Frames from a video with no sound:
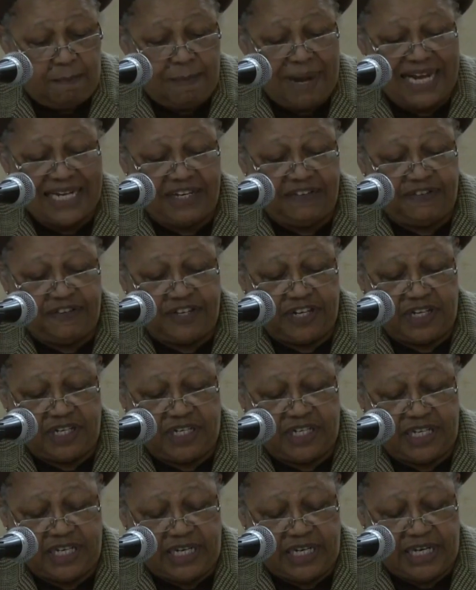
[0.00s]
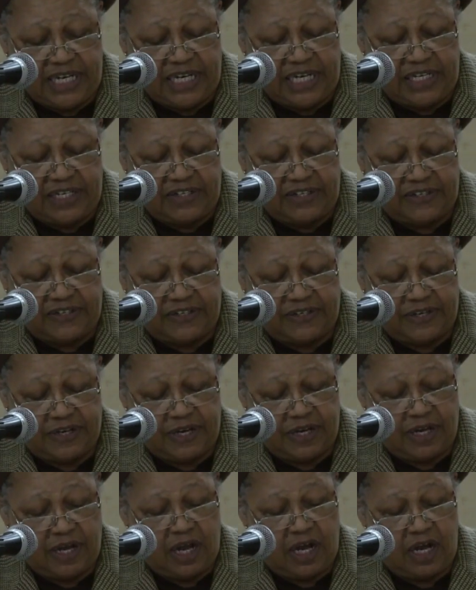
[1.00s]
My difficulty
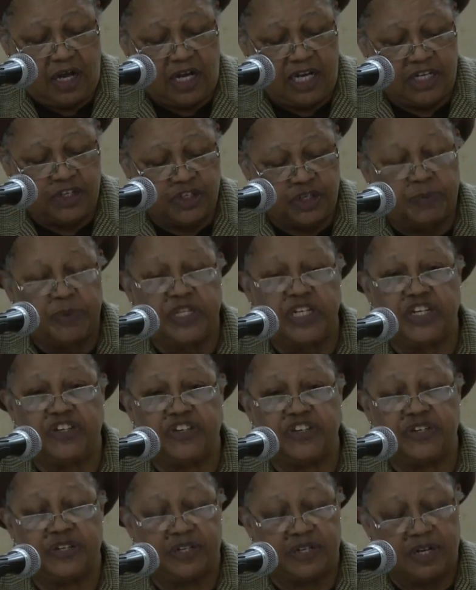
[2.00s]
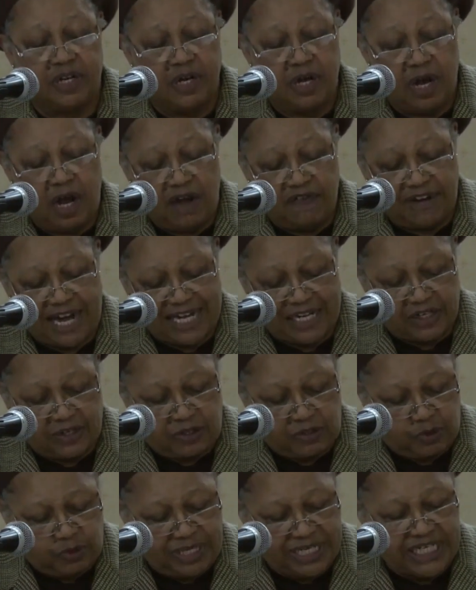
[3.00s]
is her interpretation of
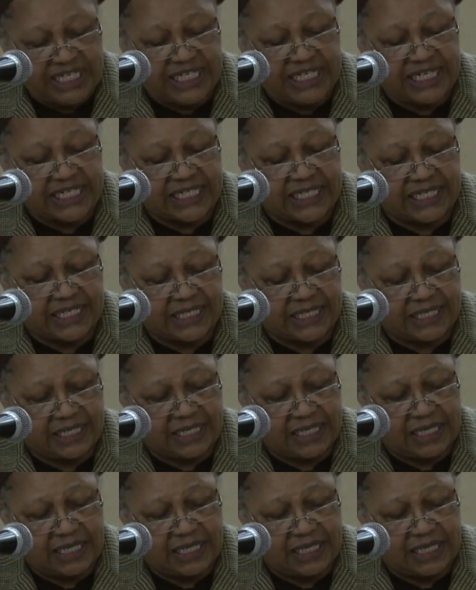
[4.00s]
Article 26.